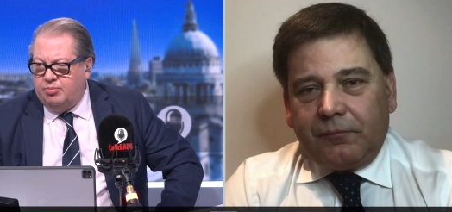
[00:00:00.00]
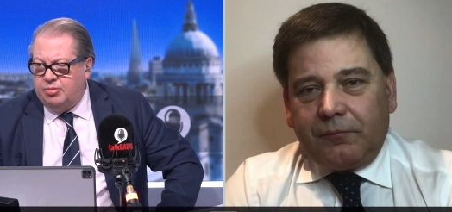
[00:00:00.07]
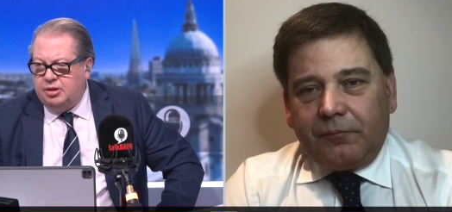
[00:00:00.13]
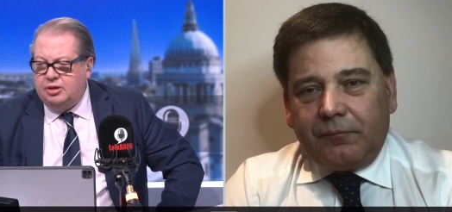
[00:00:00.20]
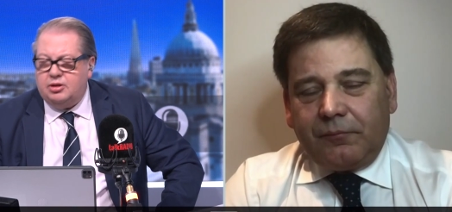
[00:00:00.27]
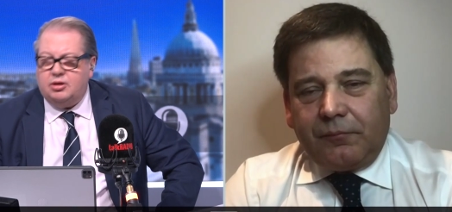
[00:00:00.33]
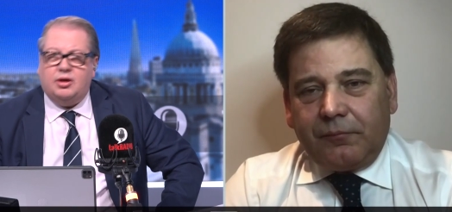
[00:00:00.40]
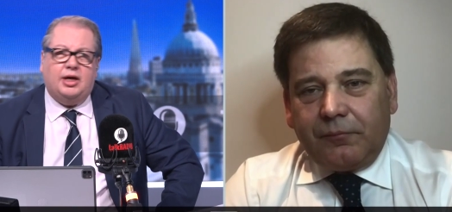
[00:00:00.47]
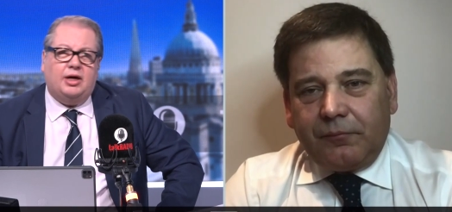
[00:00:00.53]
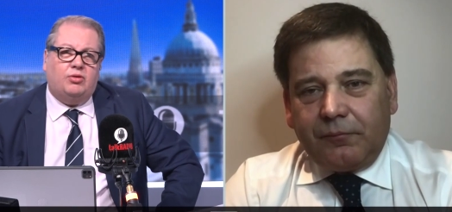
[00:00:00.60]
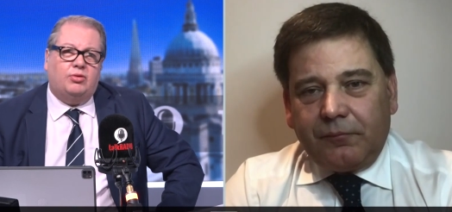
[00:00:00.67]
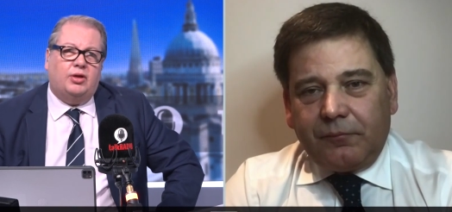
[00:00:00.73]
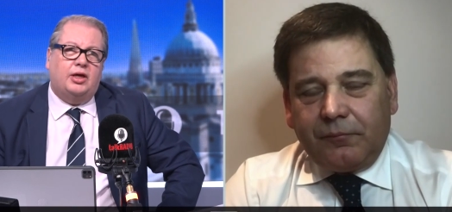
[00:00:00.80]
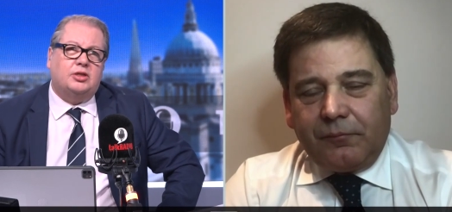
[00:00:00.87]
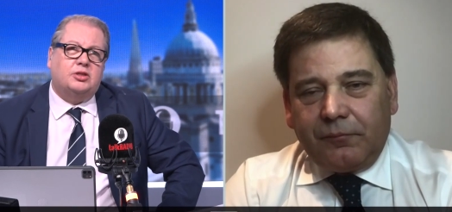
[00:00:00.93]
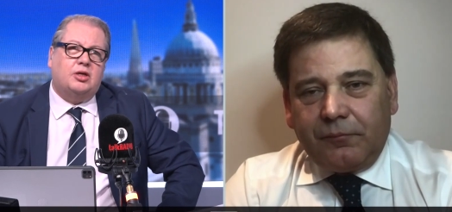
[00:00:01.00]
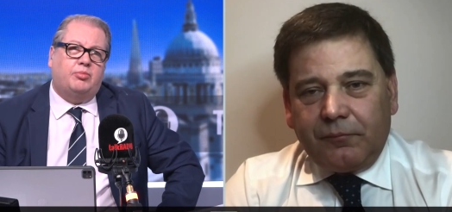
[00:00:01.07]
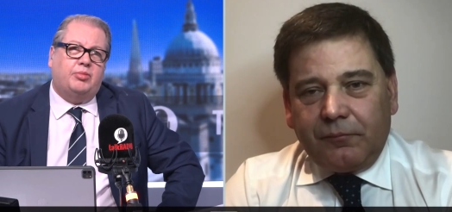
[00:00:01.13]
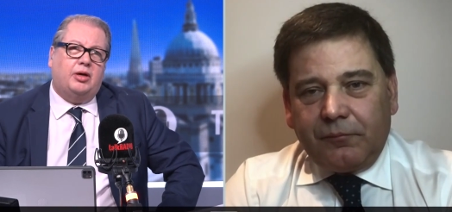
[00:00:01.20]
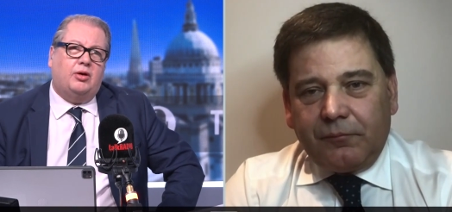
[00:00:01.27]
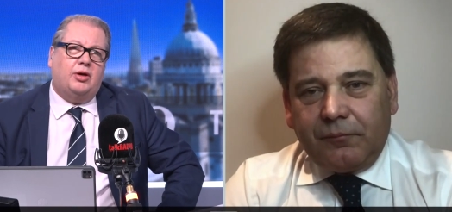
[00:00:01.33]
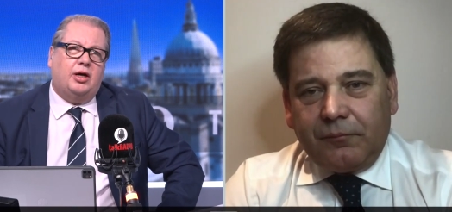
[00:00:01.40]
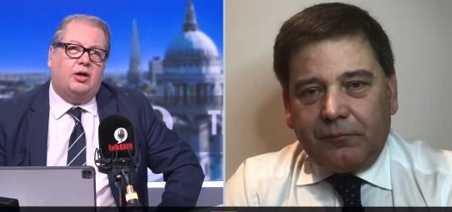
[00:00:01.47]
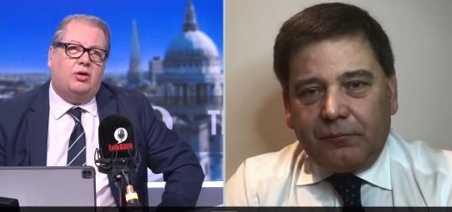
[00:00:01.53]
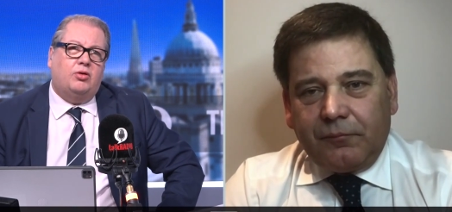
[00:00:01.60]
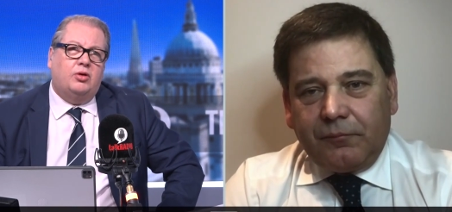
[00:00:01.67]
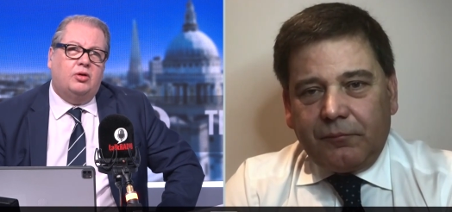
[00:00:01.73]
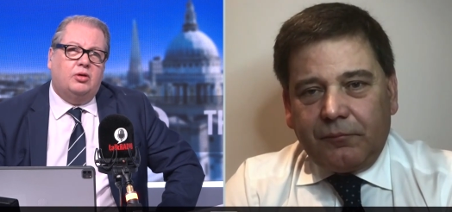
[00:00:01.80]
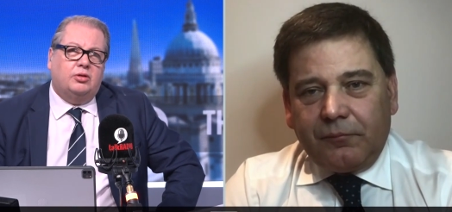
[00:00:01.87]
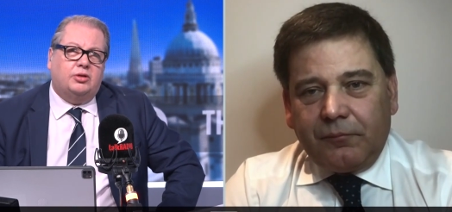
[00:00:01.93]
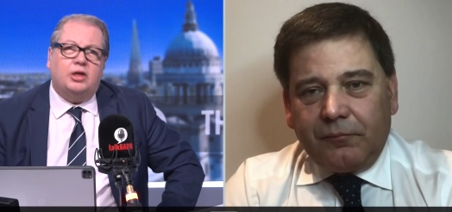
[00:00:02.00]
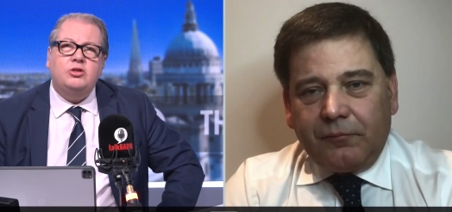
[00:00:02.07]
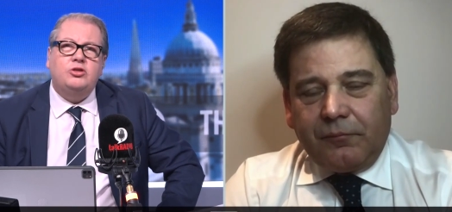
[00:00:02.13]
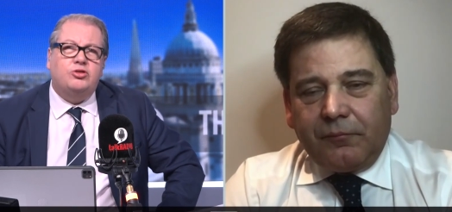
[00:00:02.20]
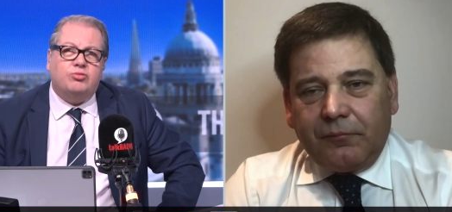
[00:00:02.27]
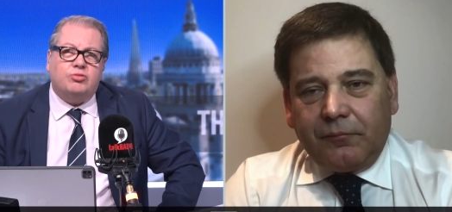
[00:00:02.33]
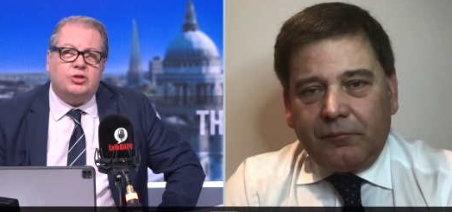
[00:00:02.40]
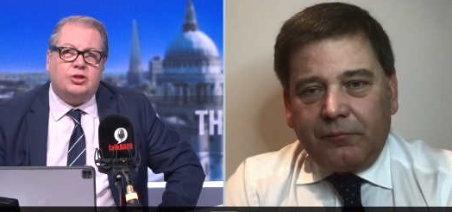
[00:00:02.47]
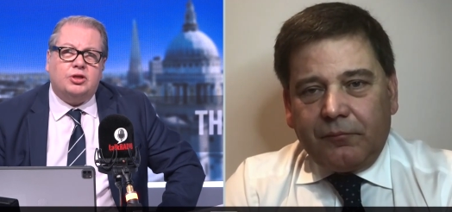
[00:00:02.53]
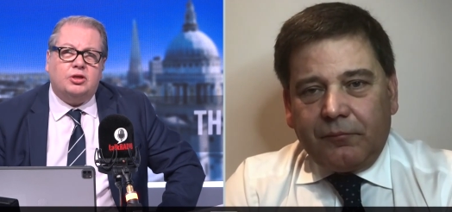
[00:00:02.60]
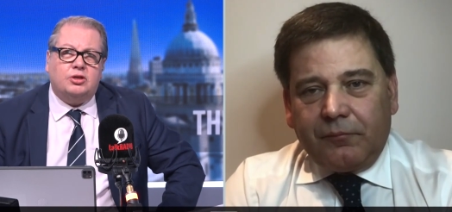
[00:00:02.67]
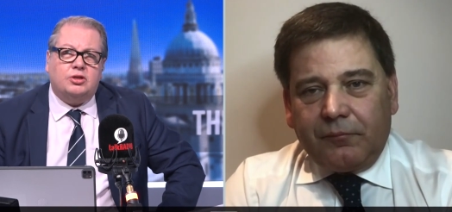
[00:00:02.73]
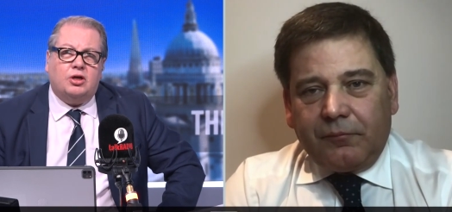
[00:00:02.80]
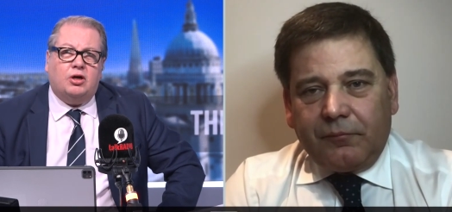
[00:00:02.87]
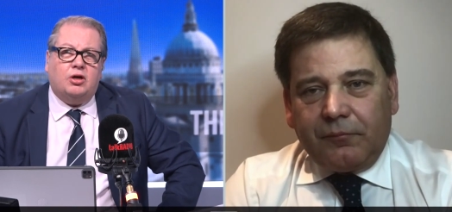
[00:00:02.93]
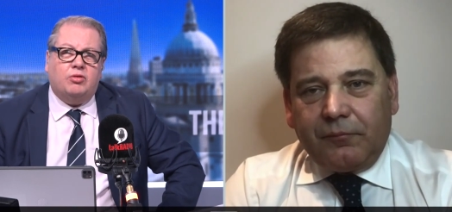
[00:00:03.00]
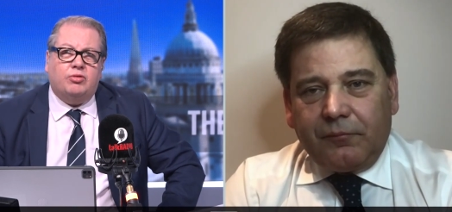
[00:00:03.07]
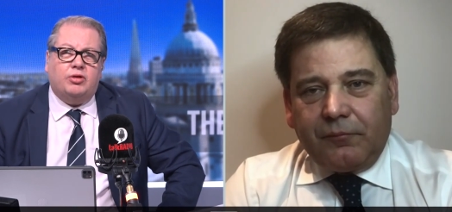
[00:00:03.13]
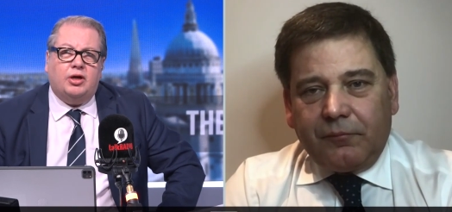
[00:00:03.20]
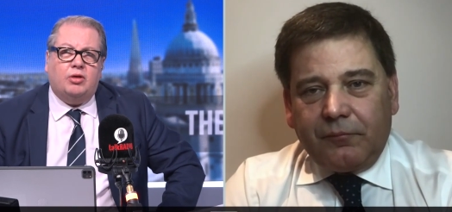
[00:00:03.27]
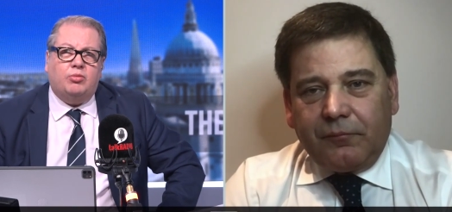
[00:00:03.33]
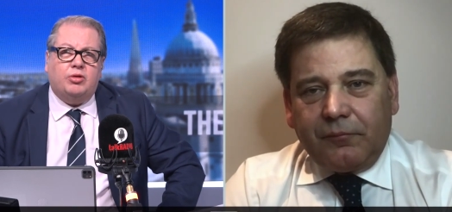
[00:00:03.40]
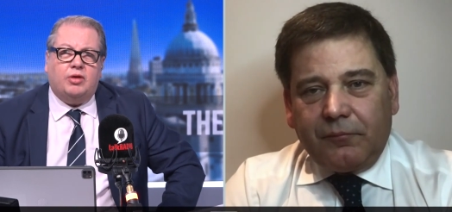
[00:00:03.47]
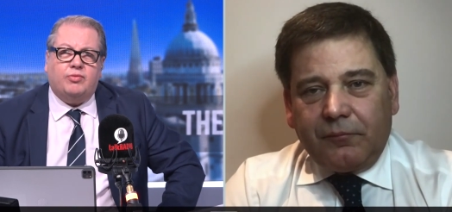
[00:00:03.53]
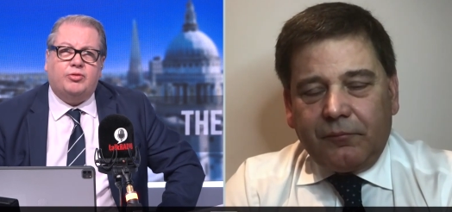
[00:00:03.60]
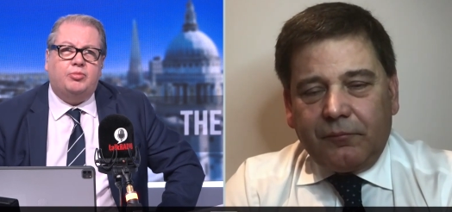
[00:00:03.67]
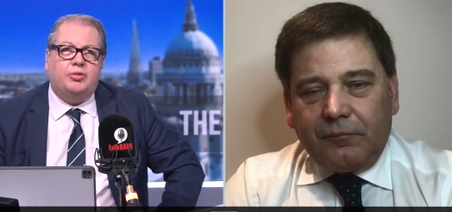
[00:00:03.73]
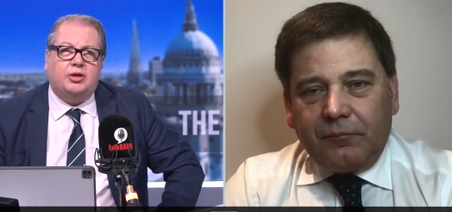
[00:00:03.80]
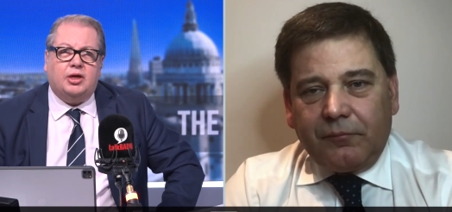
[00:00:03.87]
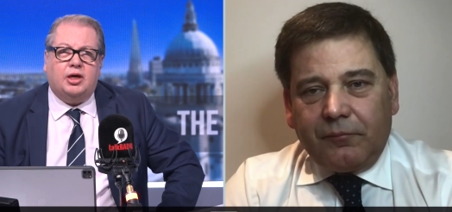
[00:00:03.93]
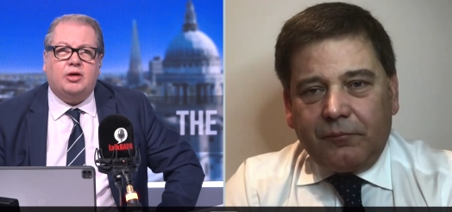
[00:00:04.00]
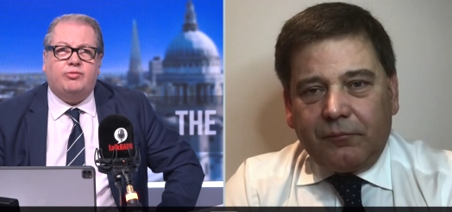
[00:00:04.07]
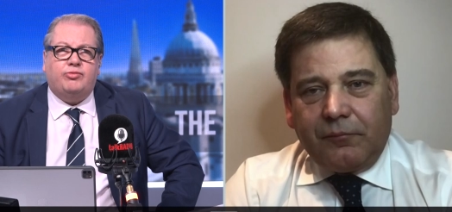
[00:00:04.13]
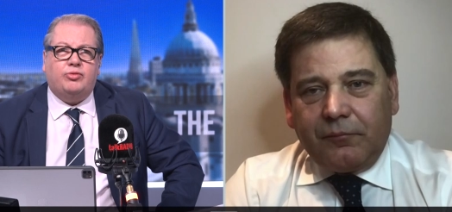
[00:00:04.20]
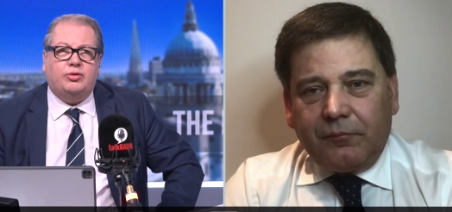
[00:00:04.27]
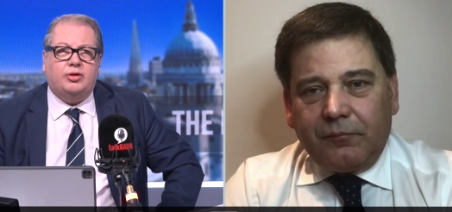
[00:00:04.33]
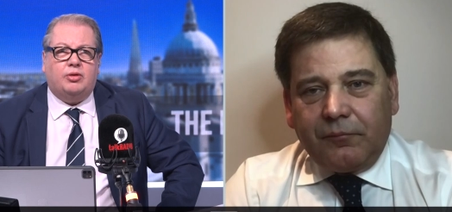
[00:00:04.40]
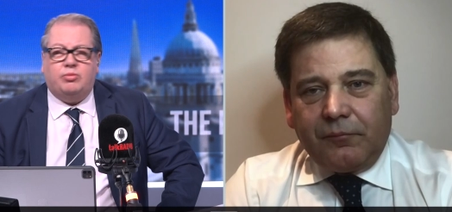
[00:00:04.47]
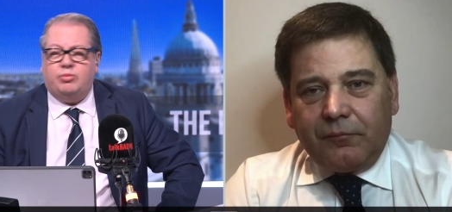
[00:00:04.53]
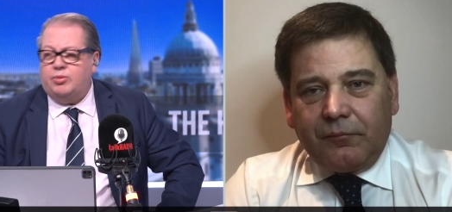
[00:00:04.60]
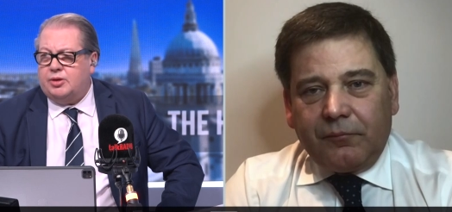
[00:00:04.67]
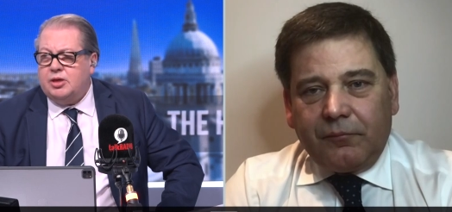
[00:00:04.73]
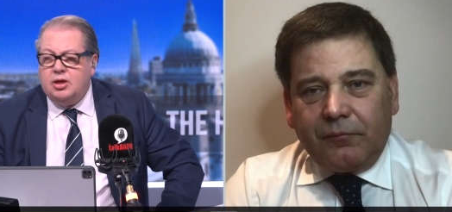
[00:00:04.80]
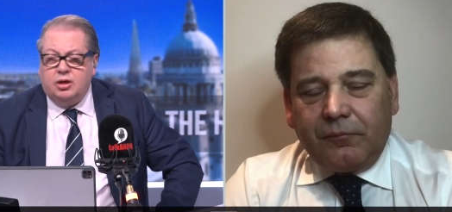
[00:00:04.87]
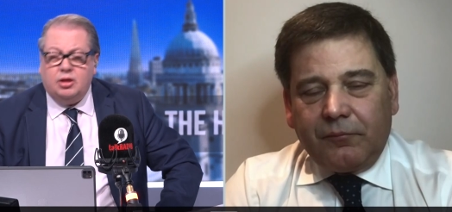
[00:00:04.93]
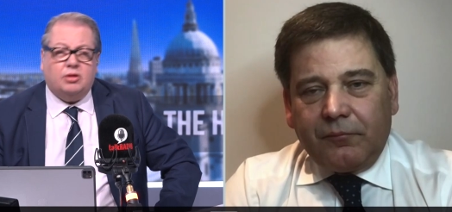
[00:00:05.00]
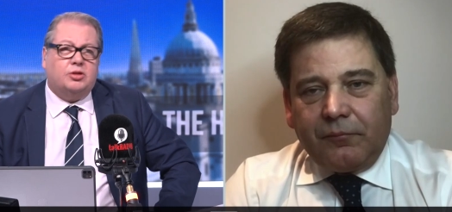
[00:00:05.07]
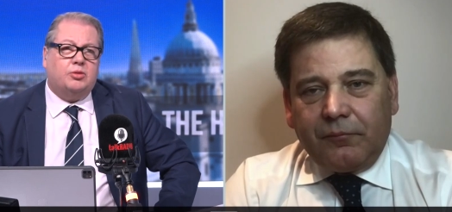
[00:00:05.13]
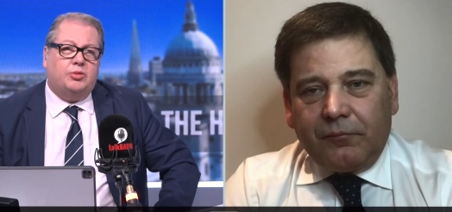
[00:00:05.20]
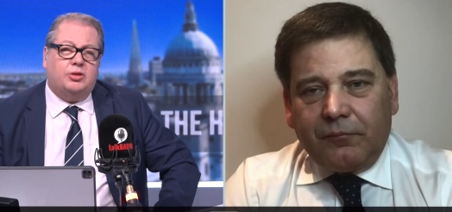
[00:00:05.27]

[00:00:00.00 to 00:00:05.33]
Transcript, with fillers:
Speaker 1: media outlets about how dangerous things are and how we have to be careful, and how we, you know, some of